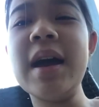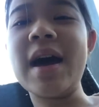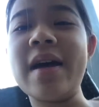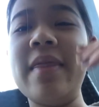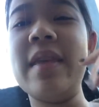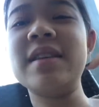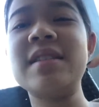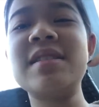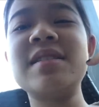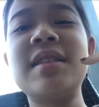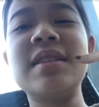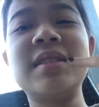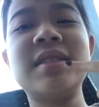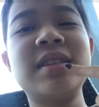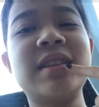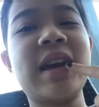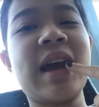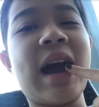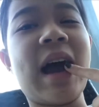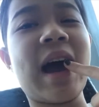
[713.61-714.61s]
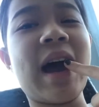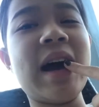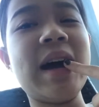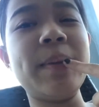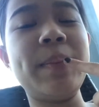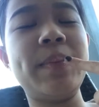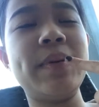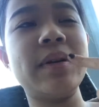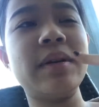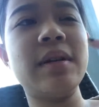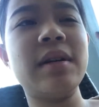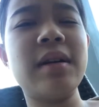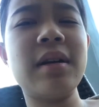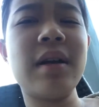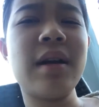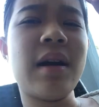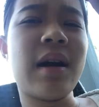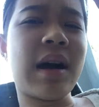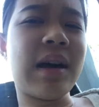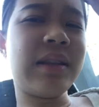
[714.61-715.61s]
And there's this cap,
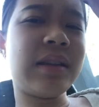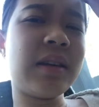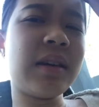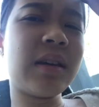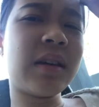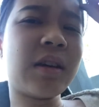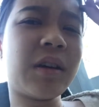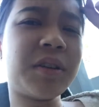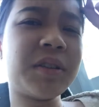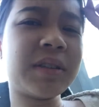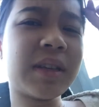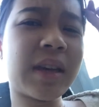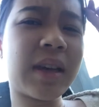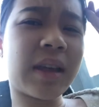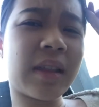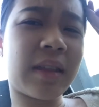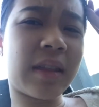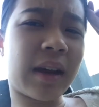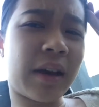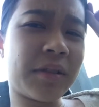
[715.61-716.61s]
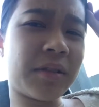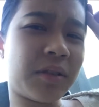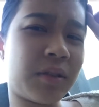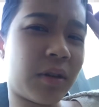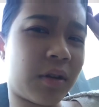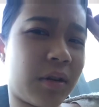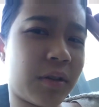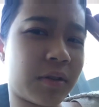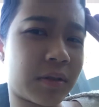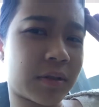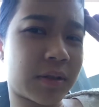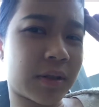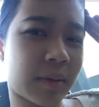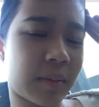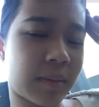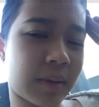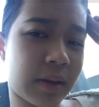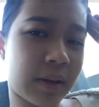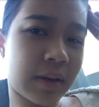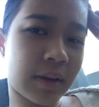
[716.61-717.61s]
I think it cost like $1,000
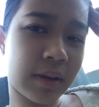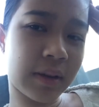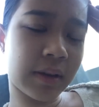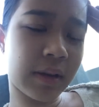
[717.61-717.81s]
something.